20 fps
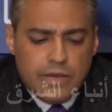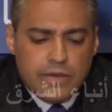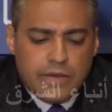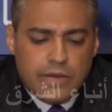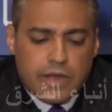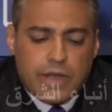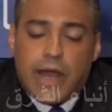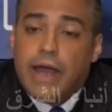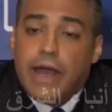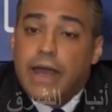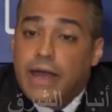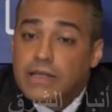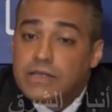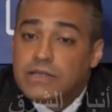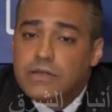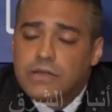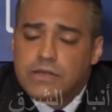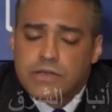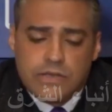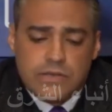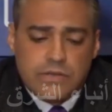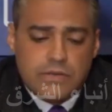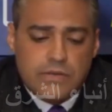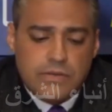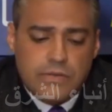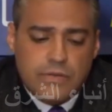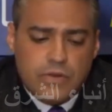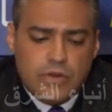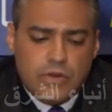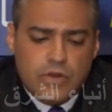The guy answers,
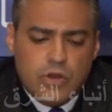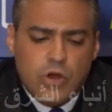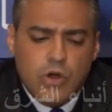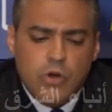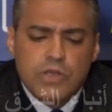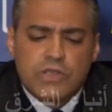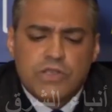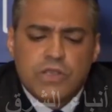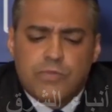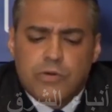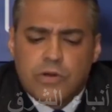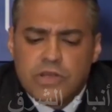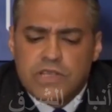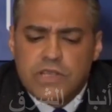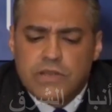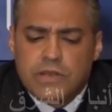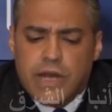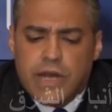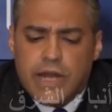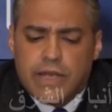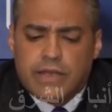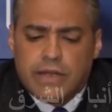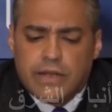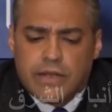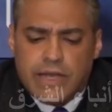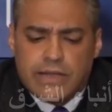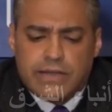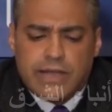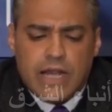"Who is the person that I can get